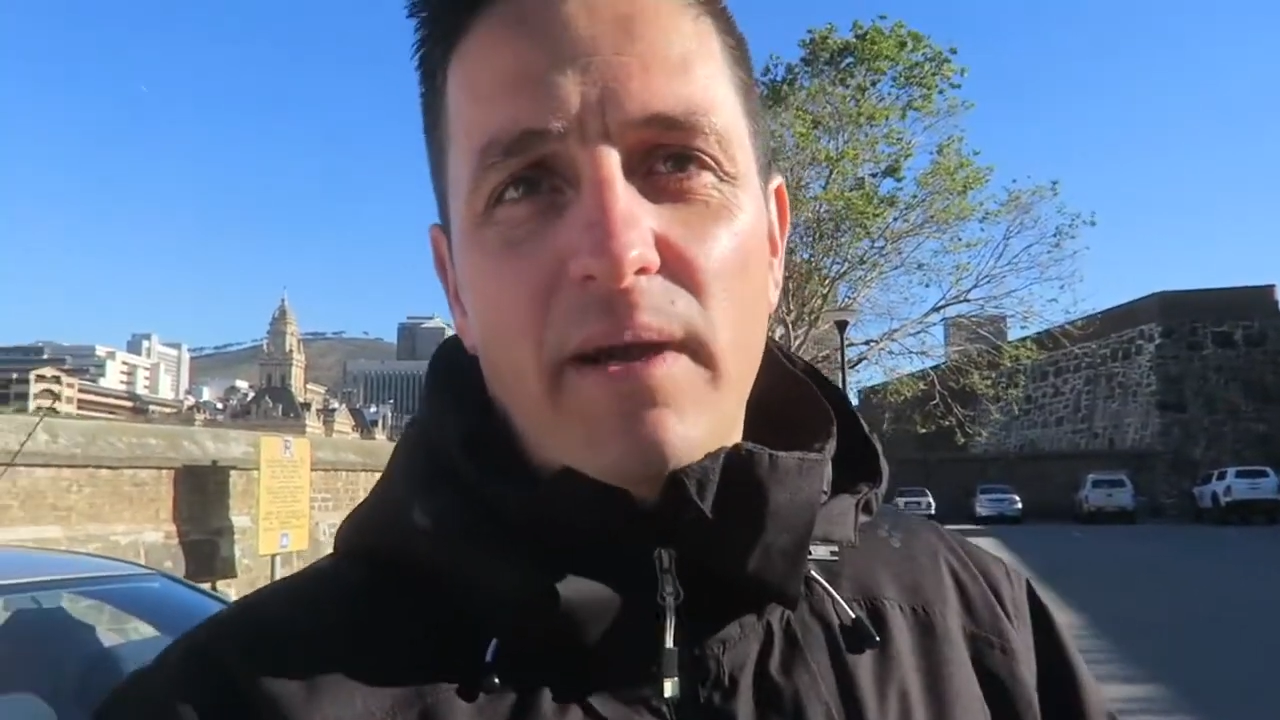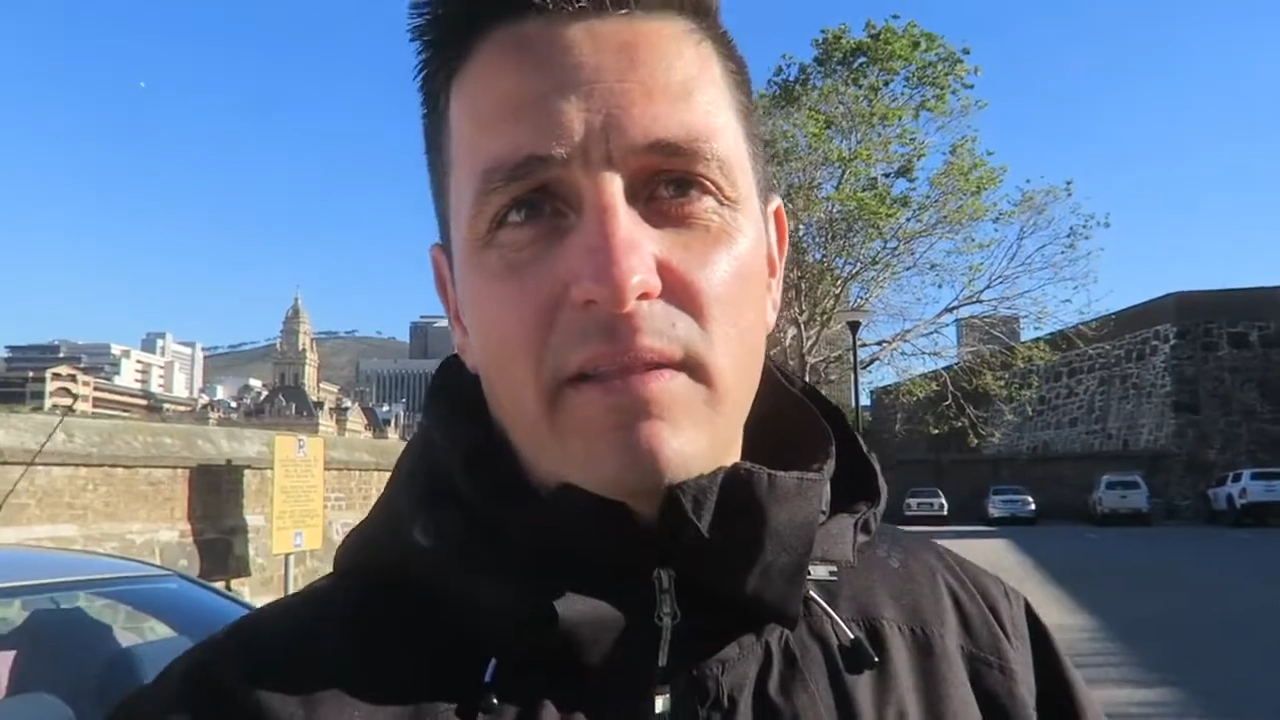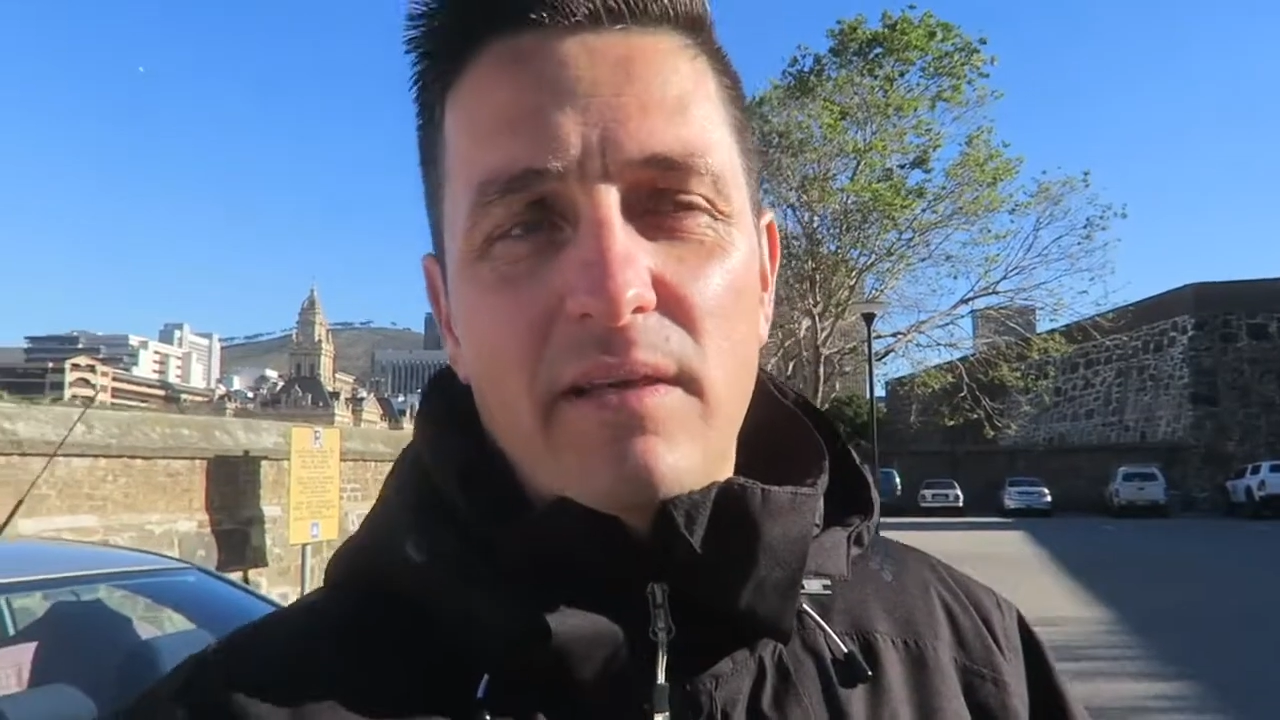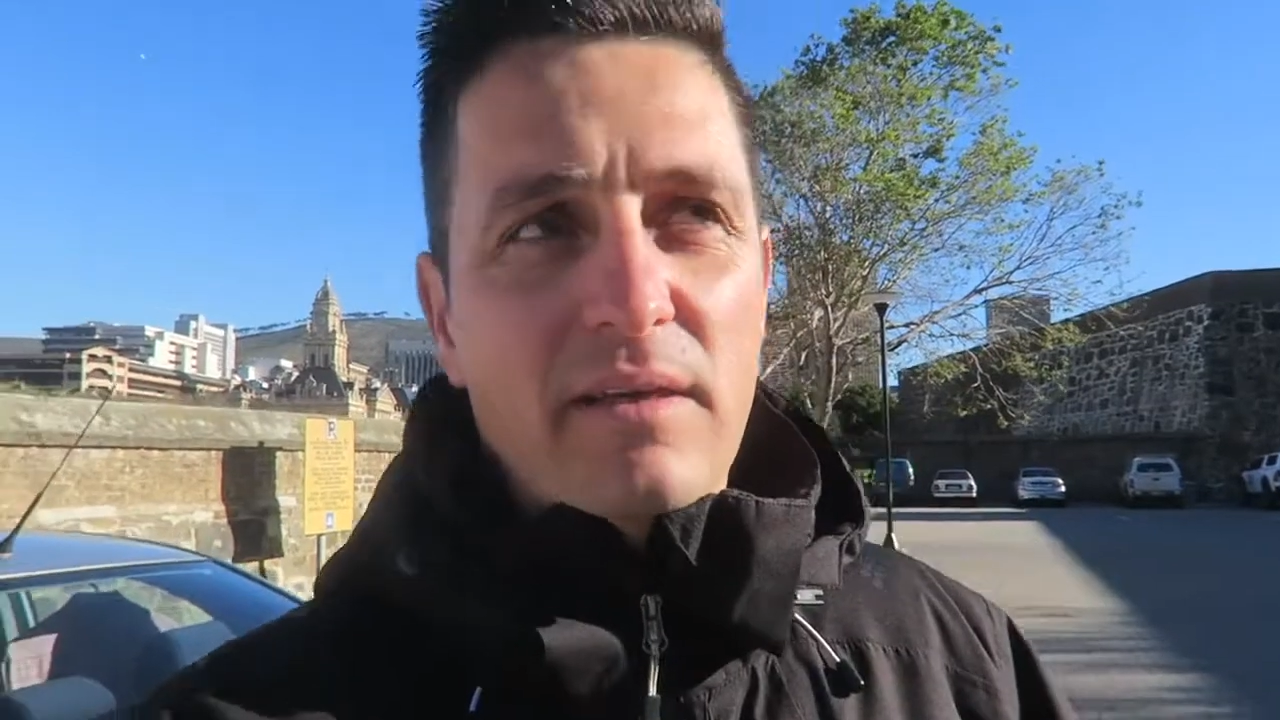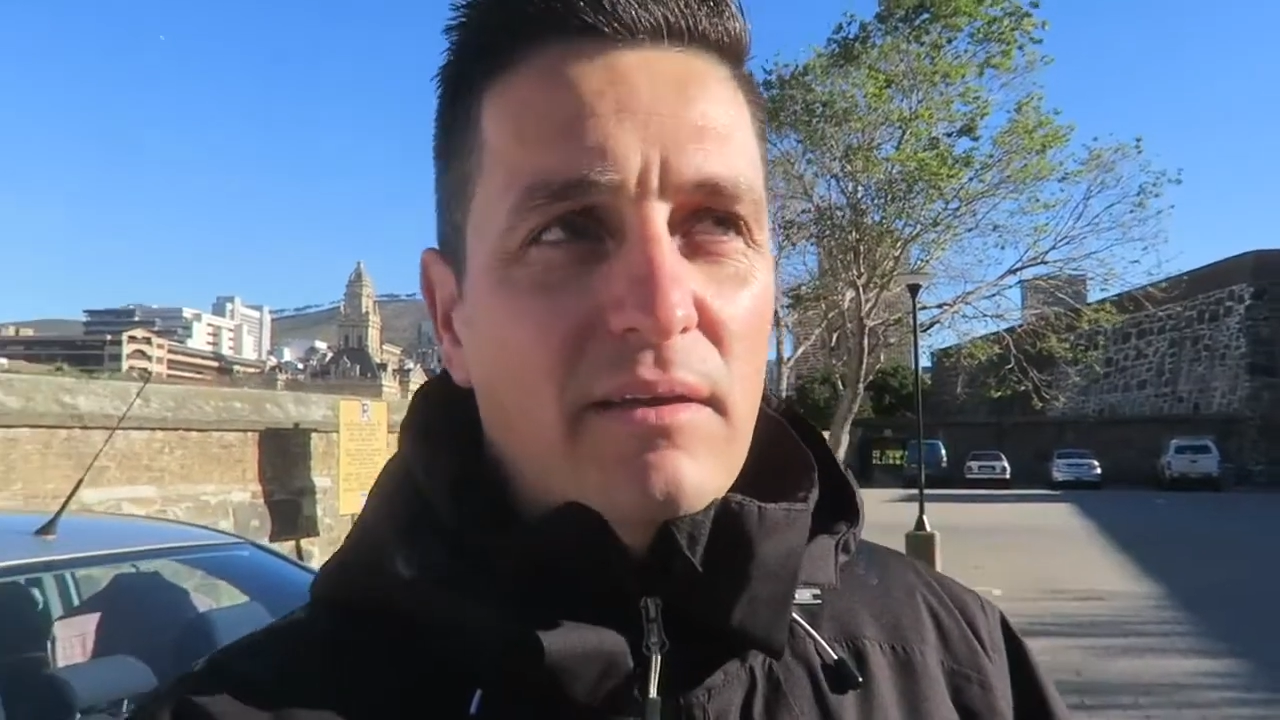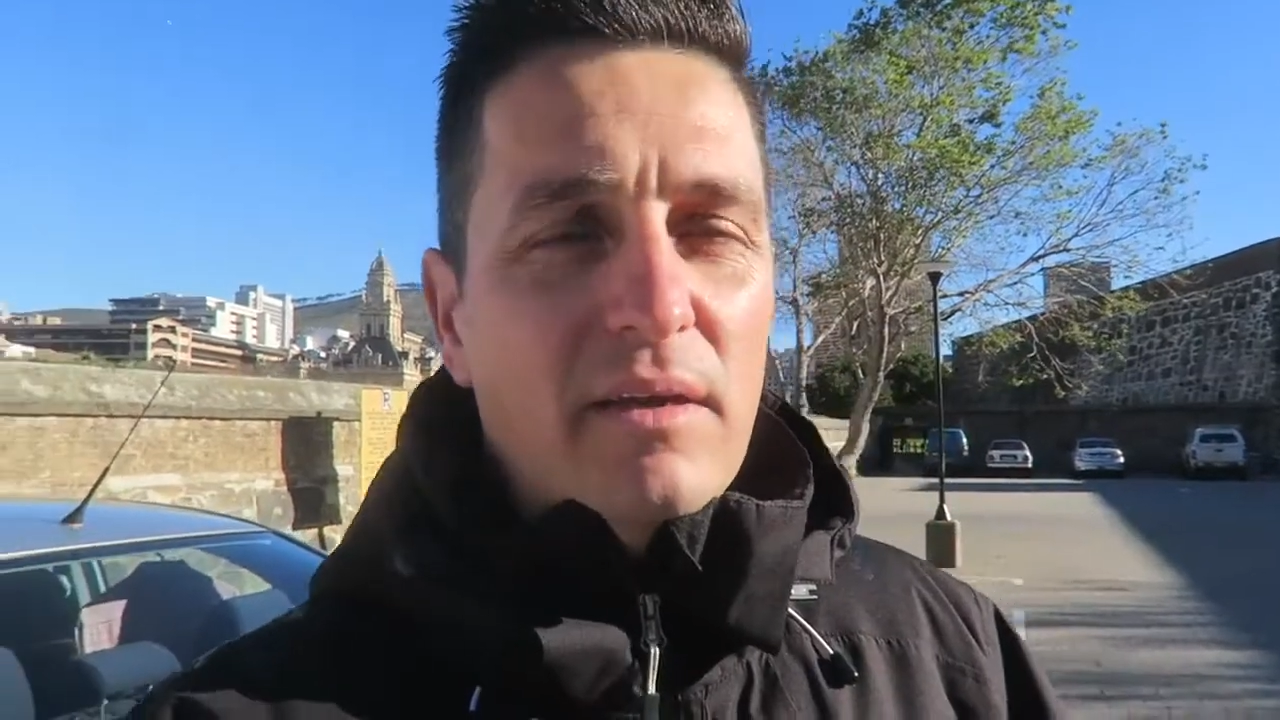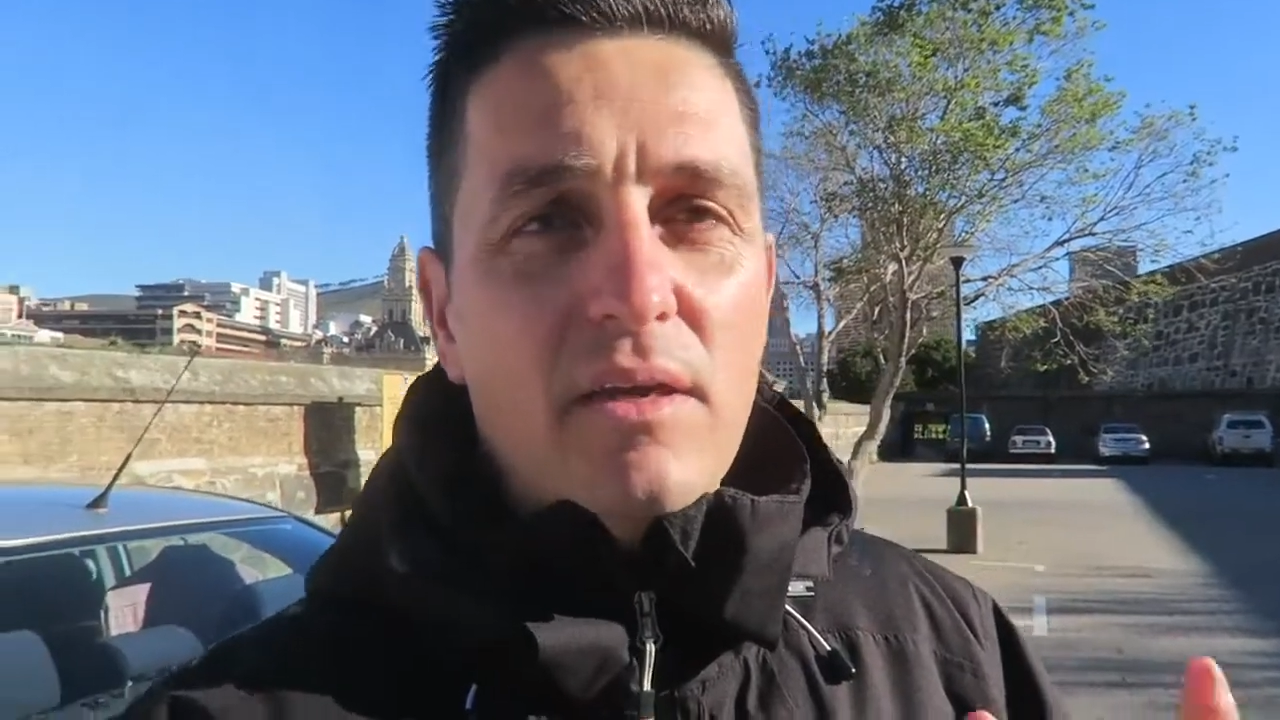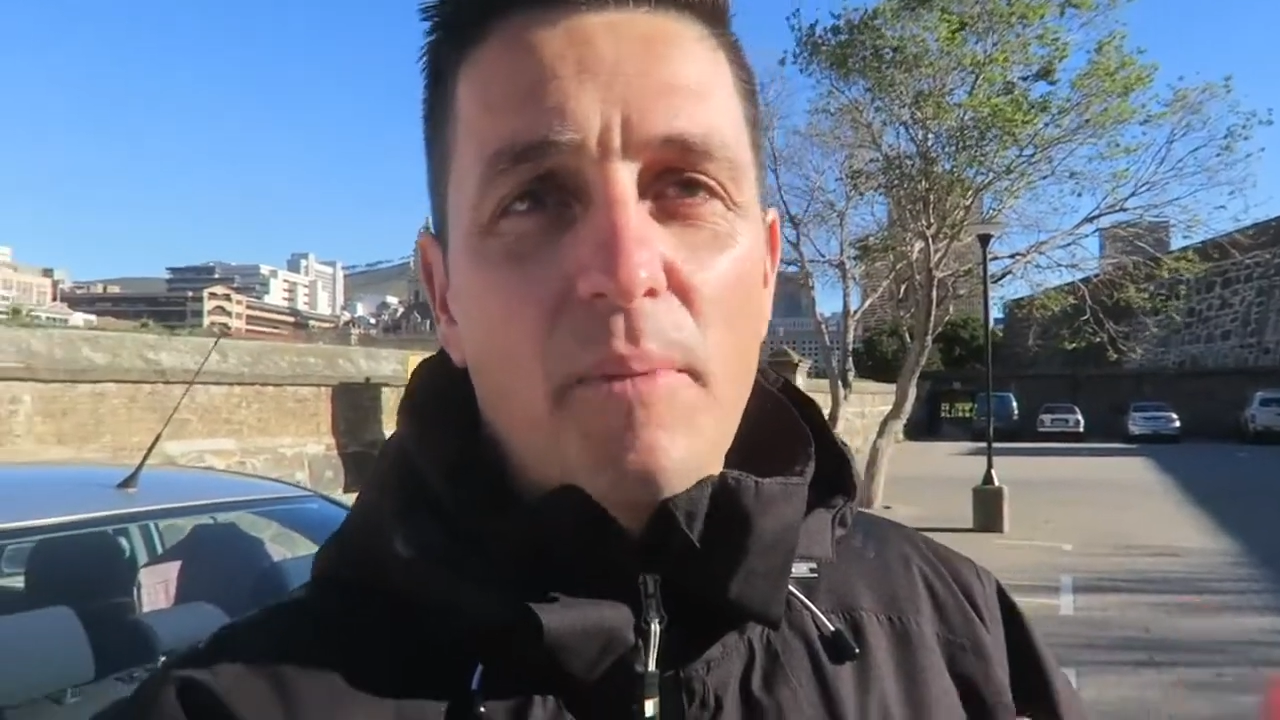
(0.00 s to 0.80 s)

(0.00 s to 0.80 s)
about the